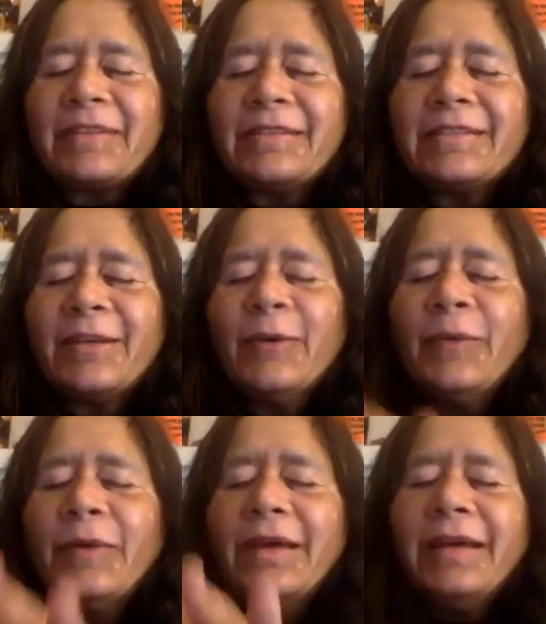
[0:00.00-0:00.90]

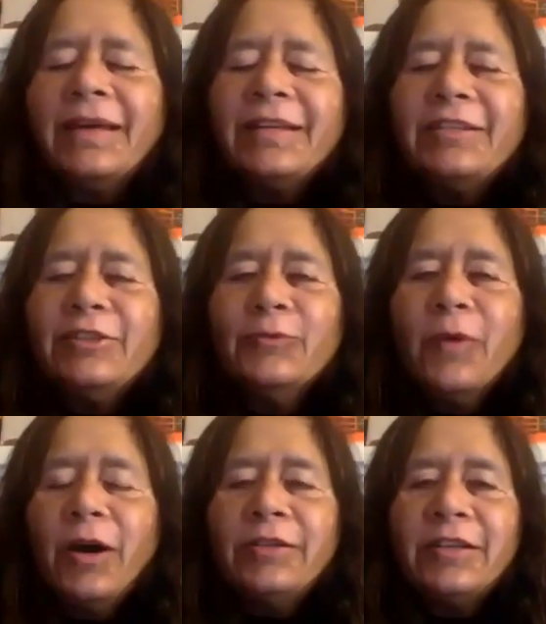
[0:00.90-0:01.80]
So you
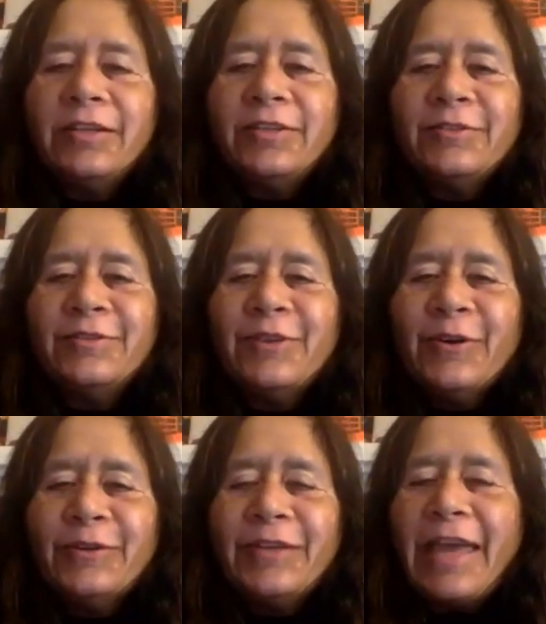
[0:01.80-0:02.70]
wanted to
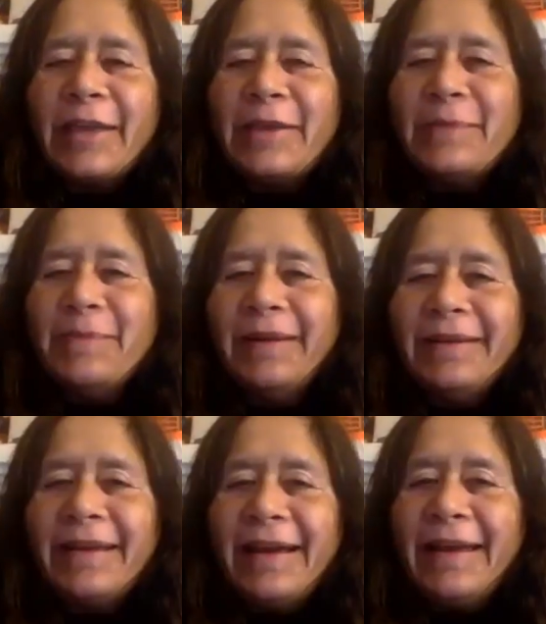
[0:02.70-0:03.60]
know the
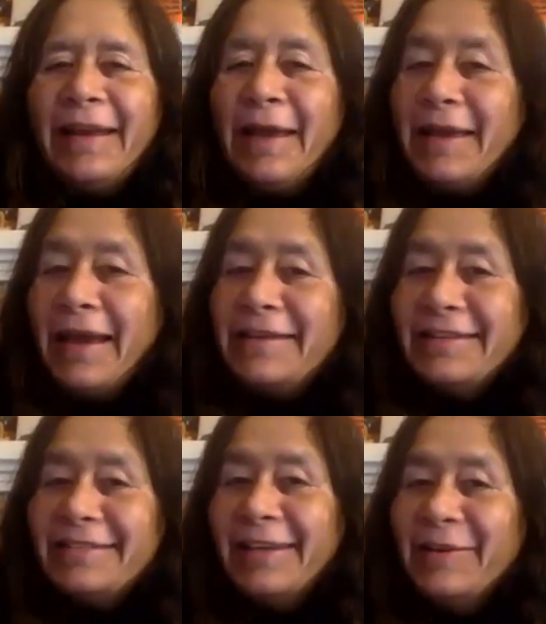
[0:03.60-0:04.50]
equipment, and I did
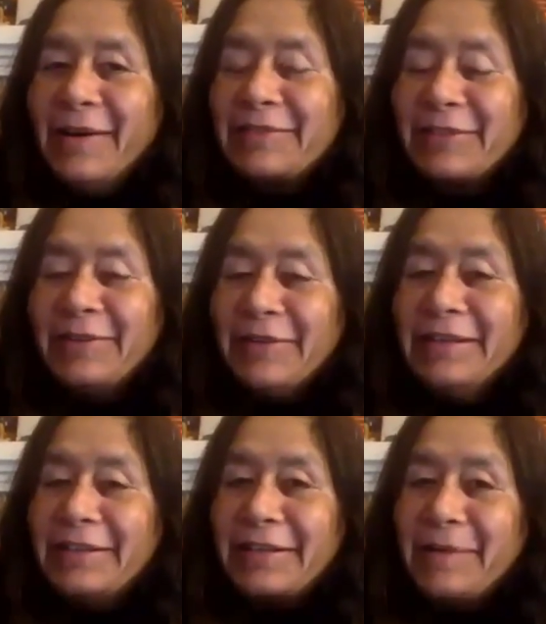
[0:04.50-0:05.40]
tell you I was going to
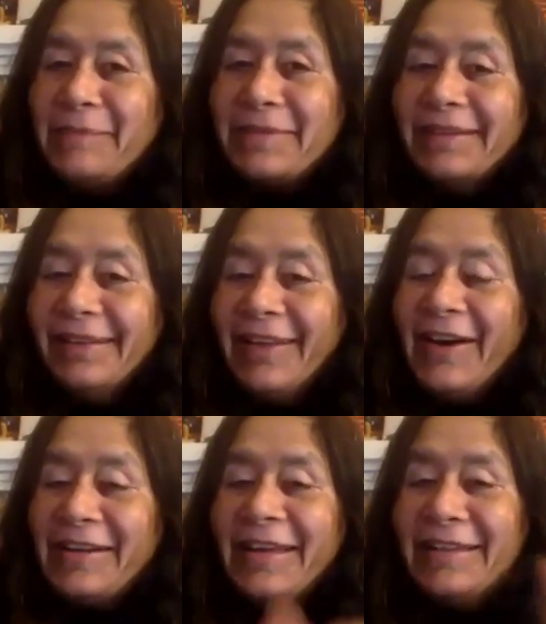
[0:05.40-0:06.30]
interrupt a
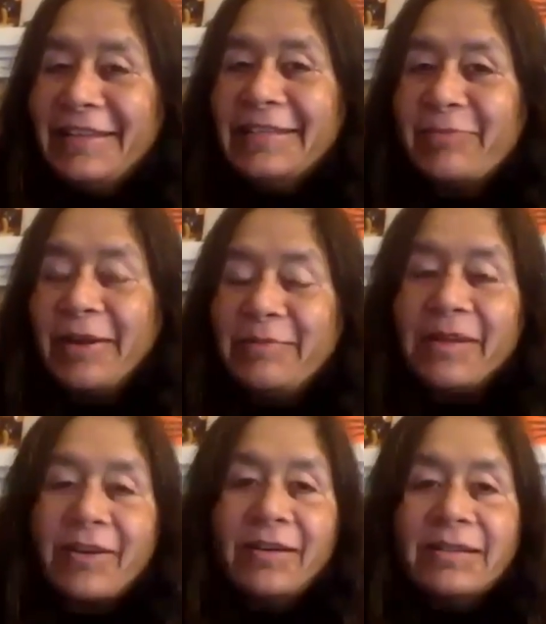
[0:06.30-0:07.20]
lot at this point
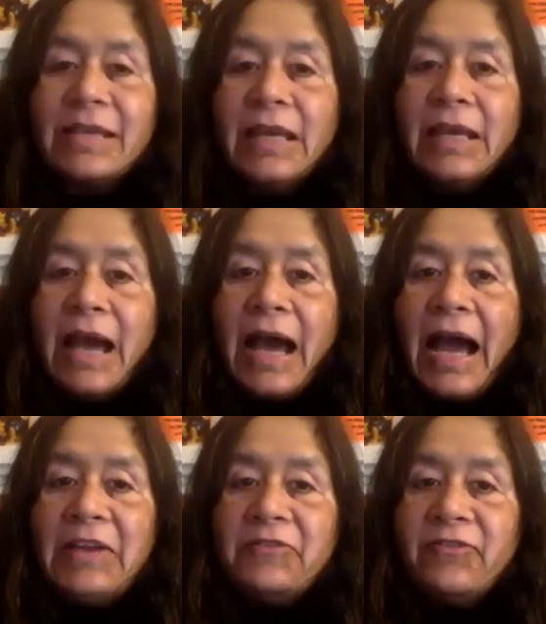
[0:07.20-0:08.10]
because
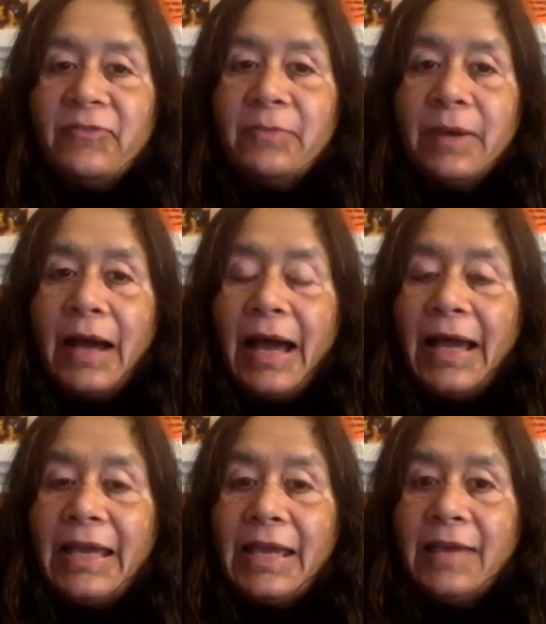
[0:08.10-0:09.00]
I
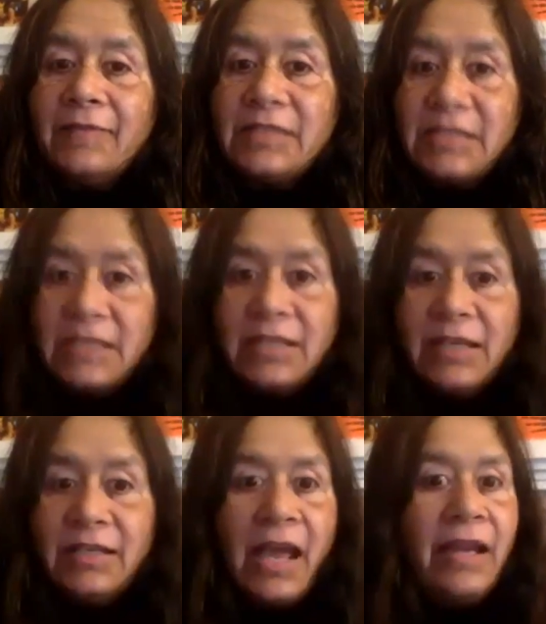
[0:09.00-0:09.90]
have seen
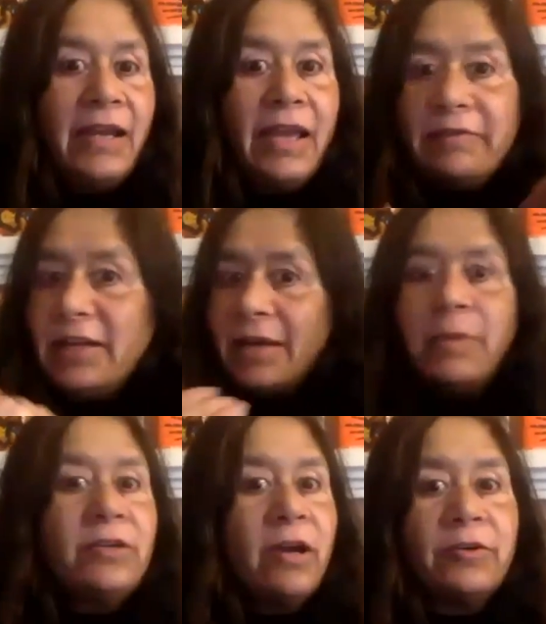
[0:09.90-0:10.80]
it, and every time
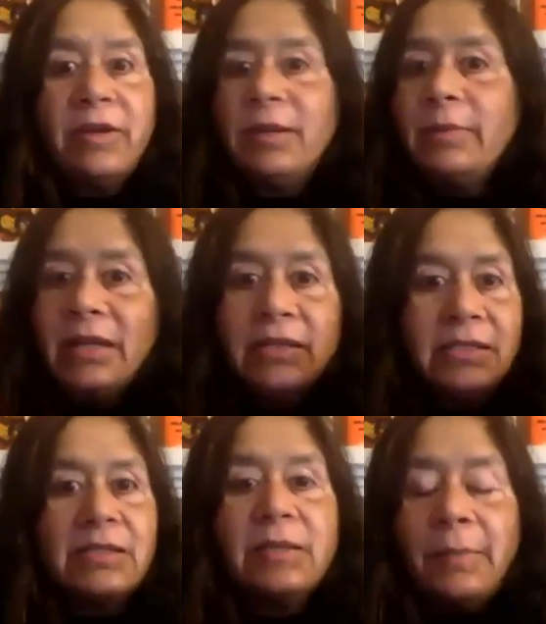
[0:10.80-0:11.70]
I talk to anybody,
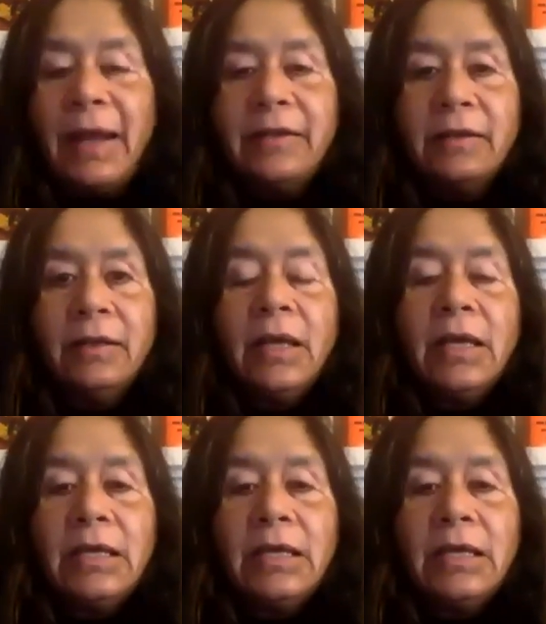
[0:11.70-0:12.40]
this is a pattern.